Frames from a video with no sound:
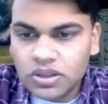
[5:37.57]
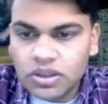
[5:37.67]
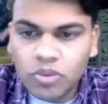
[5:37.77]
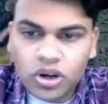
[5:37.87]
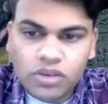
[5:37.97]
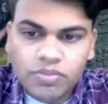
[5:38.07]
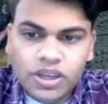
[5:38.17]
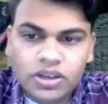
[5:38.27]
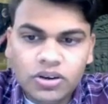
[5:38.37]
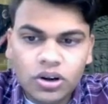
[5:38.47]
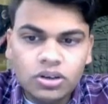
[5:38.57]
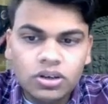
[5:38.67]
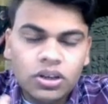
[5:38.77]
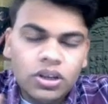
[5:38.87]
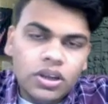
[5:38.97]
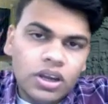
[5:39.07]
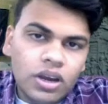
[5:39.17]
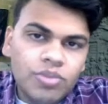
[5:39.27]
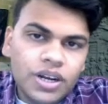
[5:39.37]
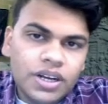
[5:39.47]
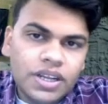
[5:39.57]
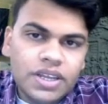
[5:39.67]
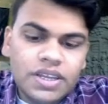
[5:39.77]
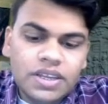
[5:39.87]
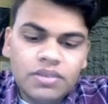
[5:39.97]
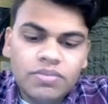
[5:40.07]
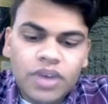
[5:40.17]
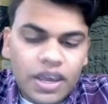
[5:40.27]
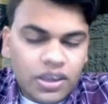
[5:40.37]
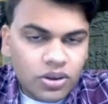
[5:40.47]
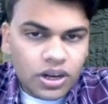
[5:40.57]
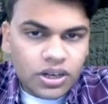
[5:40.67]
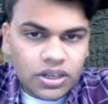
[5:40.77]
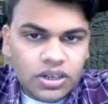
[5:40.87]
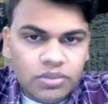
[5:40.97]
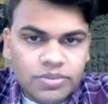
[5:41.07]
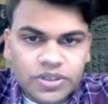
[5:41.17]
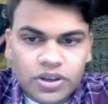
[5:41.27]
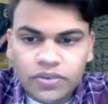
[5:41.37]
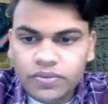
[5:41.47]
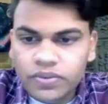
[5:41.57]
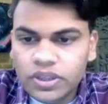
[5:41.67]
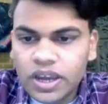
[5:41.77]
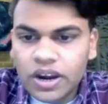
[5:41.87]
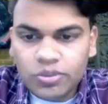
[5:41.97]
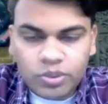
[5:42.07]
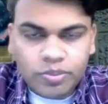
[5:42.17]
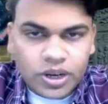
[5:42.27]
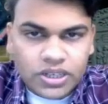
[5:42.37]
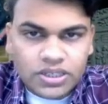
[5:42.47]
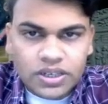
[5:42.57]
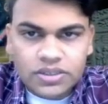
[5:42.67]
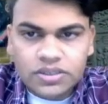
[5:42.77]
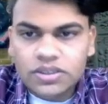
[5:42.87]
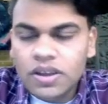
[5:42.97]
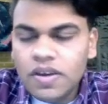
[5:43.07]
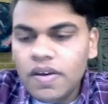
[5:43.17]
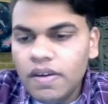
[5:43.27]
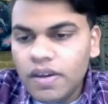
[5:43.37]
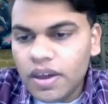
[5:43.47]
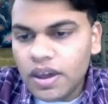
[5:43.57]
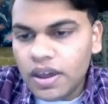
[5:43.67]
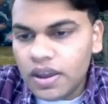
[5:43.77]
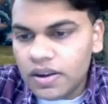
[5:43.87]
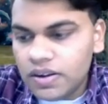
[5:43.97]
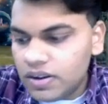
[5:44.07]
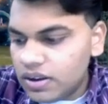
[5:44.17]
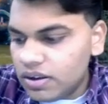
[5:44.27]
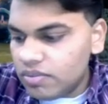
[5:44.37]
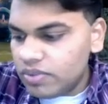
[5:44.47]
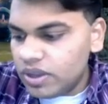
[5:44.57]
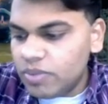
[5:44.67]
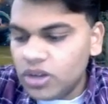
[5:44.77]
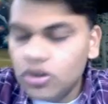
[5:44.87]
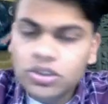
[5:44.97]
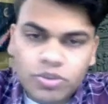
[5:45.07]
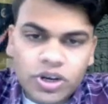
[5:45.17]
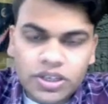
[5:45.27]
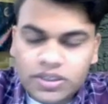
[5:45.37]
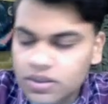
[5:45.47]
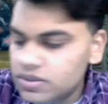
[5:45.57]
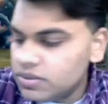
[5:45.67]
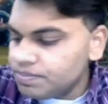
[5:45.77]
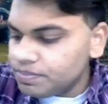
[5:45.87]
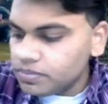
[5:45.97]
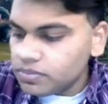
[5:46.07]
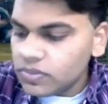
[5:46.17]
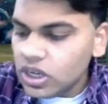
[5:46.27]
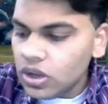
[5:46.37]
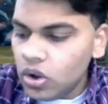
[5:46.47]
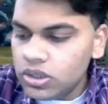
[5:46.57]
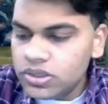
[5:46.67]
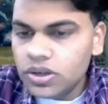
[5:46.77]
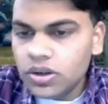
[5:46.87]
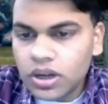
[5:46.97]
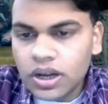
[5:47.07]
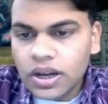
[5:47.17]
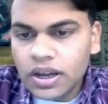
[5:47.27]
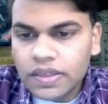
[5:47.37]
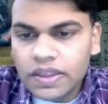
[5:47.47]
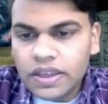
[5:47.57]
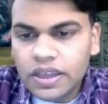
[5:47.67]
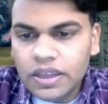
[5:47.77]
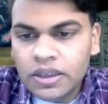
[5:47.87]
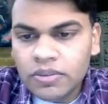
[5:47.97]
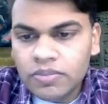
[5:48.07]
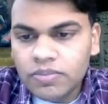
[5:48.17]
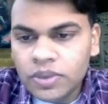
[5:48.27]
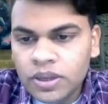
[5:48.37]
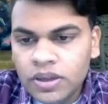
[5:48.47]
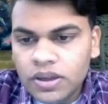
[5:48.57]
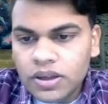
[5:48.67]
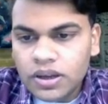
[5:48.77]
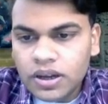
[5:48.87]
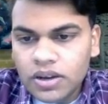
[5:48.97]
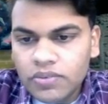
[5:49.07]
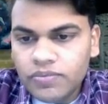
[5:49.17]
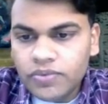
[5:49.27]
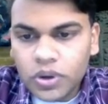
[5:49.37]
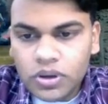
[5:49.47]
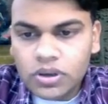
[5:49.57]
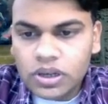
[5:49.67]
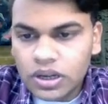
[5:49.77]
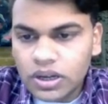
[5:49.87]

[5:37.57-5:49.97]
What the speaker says: model being not completely accurate in terms of the output predictions, and there being cost predictions. Also, the full